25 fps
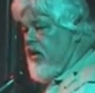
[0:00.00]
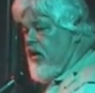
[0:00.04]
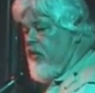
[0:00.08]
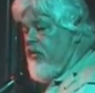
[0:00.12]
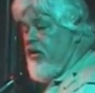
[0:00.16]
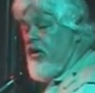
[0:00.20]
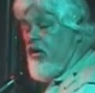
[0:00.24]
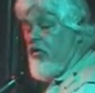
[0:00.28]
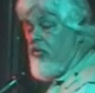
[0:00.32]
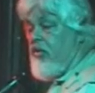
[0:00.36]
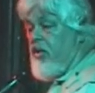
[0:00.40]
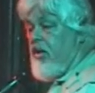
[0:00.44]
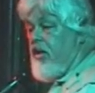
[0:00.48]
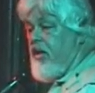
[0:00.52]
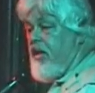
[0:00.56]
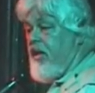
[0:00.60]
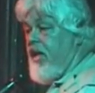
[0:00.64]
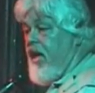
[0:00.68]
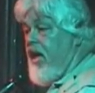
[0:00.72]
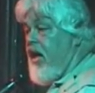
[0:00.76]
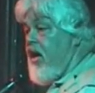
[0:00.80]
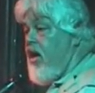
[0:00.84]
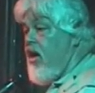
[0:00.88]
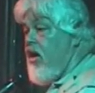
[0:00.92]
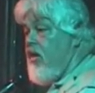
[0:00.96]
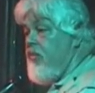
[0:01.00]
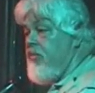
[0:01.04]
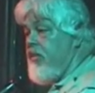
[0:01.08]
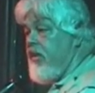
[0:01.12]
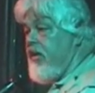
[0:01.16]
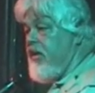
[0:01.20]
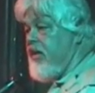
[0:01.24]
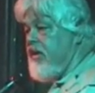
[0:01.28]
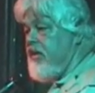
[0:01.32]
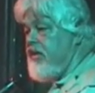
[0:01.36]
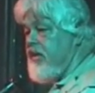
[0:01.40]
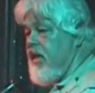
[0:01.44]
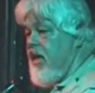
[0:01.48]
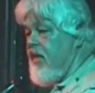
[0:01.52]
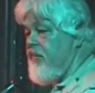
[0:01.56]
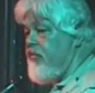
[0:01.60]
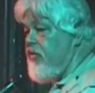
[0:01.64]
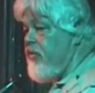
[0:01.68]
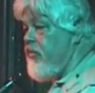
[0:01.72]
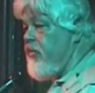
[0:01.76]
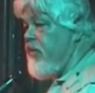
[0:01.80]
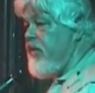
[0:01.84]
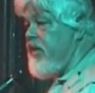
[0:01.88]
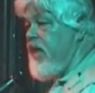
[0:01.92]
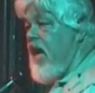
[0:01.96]
And we don't really care because
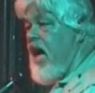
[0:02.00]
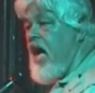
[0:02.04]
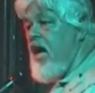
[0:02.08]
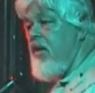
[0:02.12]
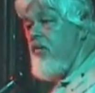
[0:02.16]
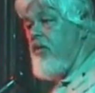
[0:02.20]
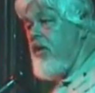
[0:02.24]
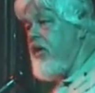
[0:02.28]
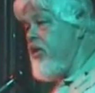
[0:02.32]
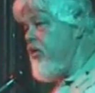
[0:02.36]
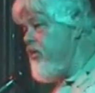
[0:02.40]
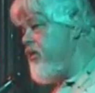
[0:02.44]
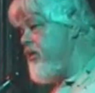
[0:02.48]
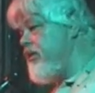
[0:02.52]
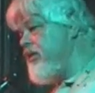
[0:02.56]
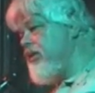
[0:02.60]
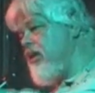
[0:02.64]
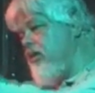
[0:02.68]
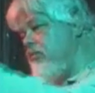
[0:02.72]
after we die, we're going to